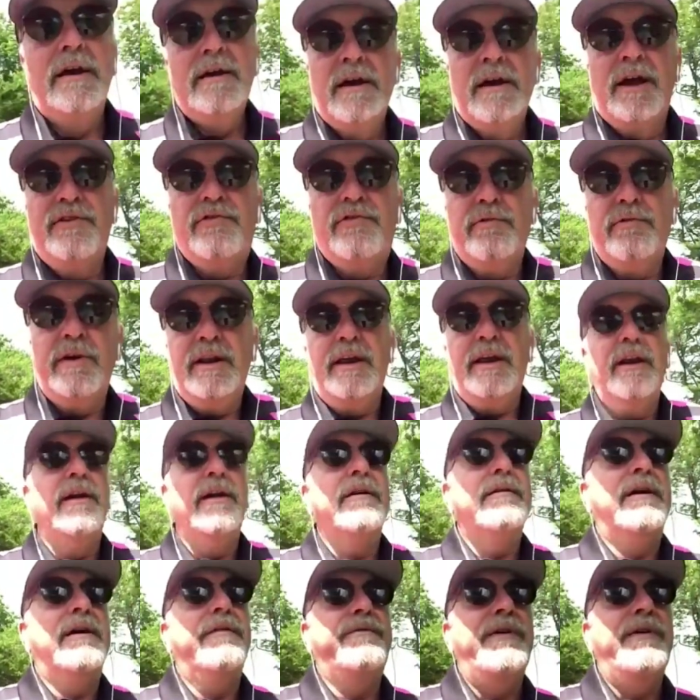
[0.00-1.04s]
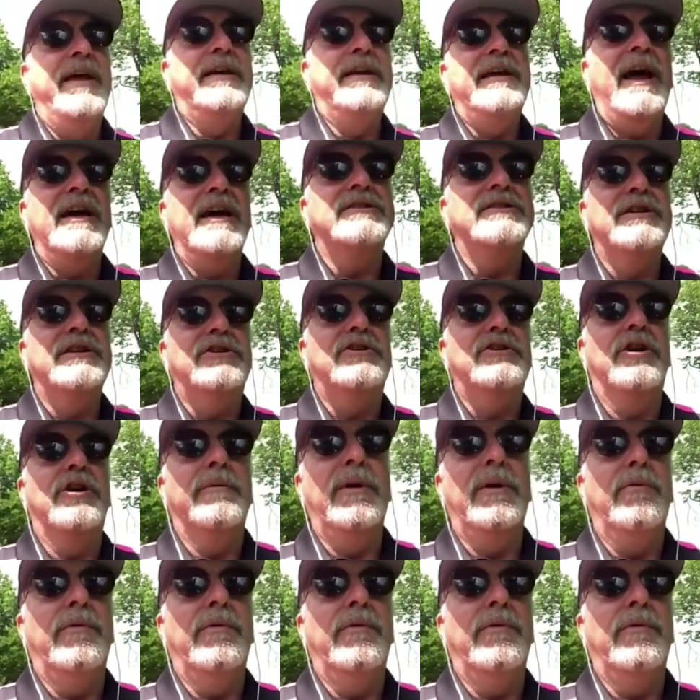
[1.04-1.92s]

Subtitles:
a fantastic tournament.